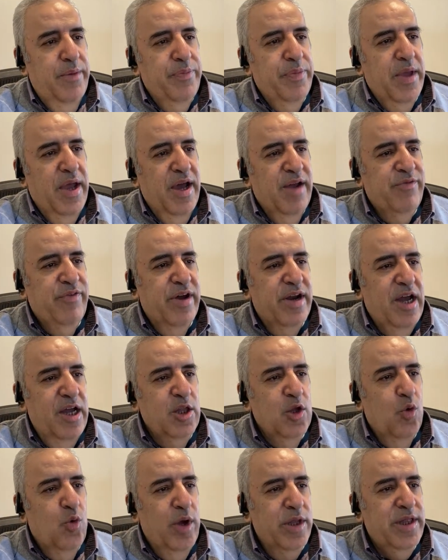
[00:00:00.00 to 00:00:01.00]

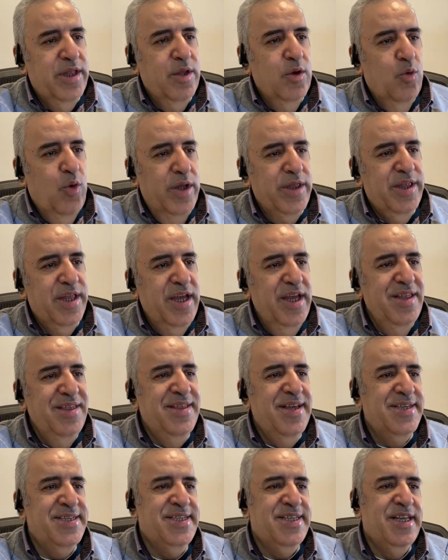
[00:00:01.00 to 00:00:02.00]
Alvarado, what
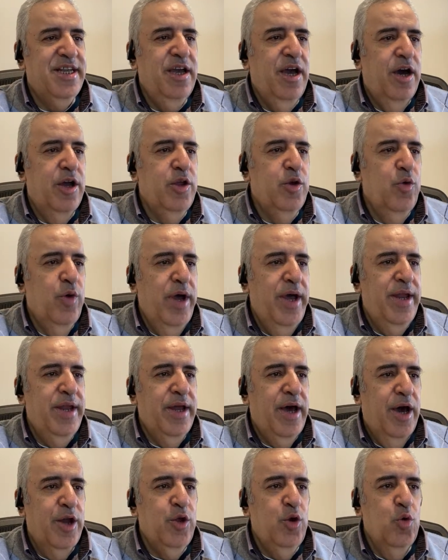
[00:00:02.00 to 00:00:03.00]
industry are you in?
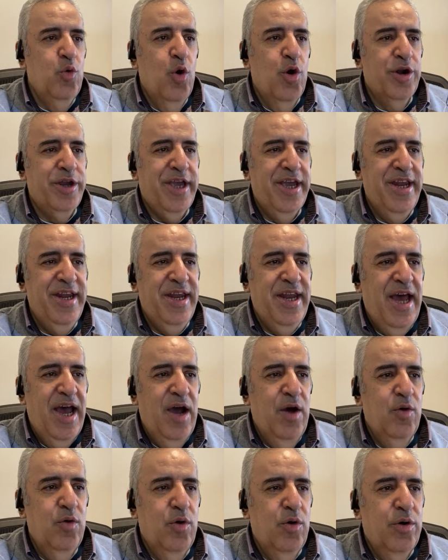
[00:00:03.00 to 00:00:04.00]
Are you working
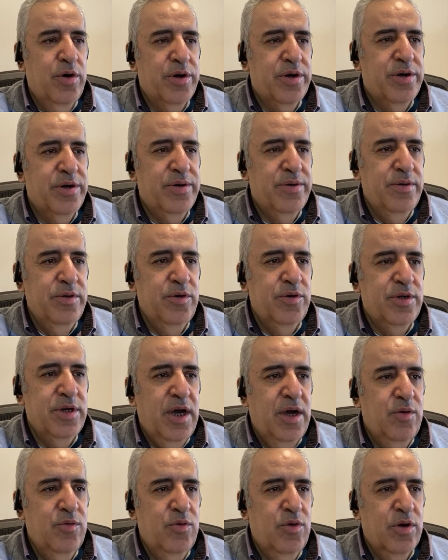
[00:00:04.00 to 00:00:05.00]
now, or you're
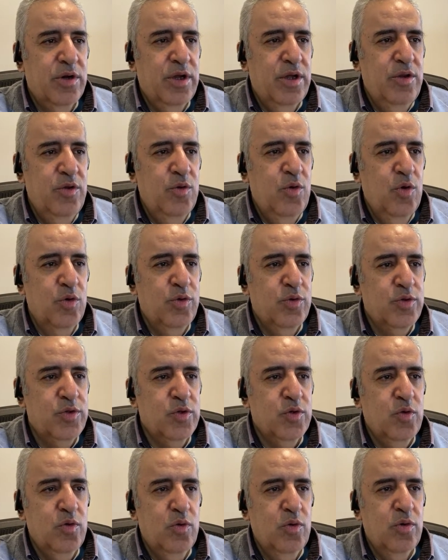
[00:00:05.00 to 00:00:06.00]
not working? You go to
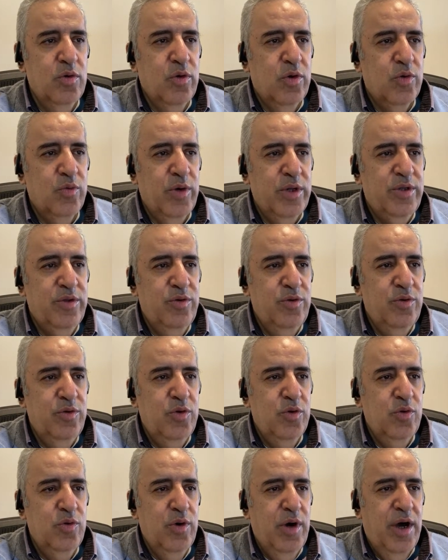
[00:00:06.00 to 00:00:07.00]
school, or what you
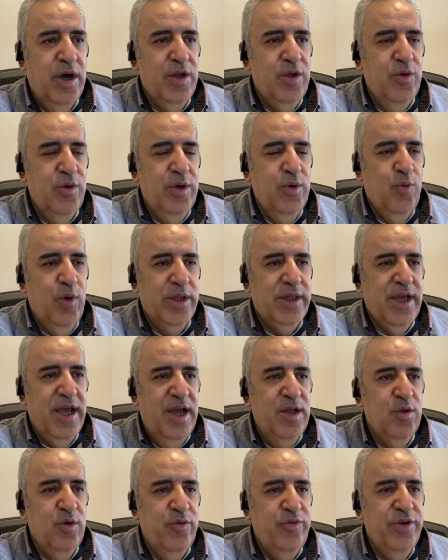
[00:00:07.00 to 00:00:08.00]
do? What
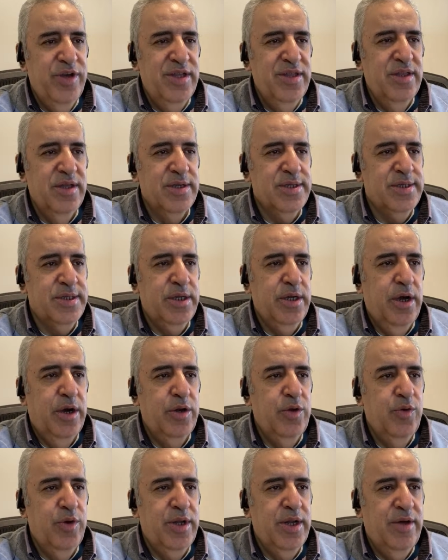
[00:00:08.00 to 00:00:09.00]
kind of industry
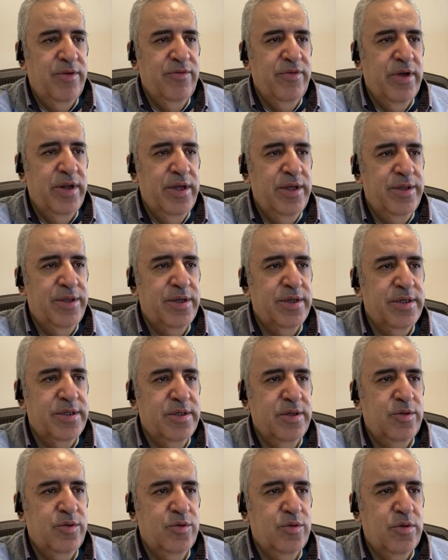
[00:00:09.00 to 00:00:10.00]
are you in? I'm very
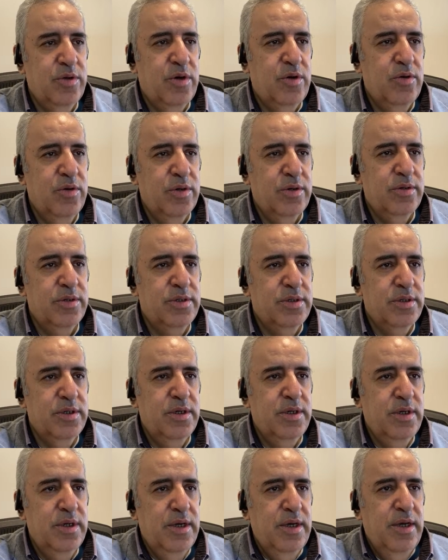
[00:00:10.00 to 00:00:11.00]
interested to know, because
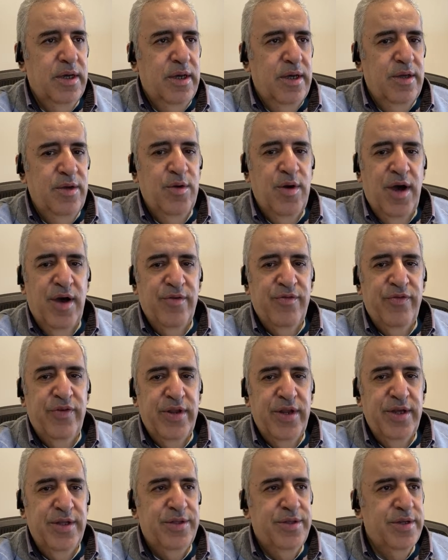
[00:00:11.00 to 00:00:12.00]
you have
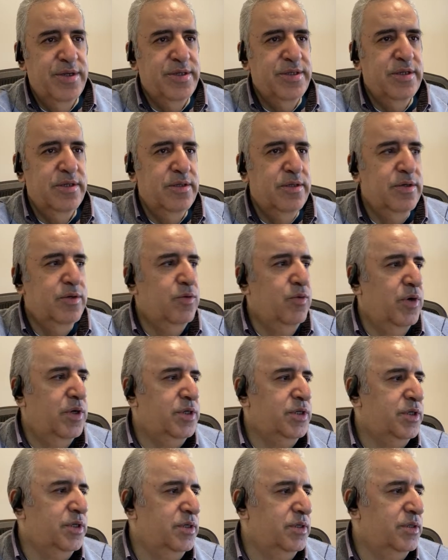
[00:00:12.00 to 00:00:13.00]
very interesting
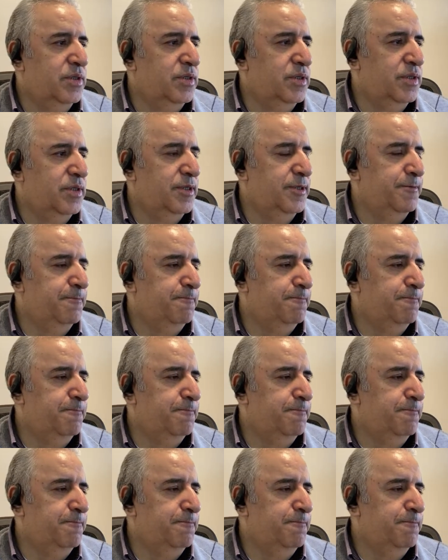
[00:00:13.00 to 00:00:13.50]
questions.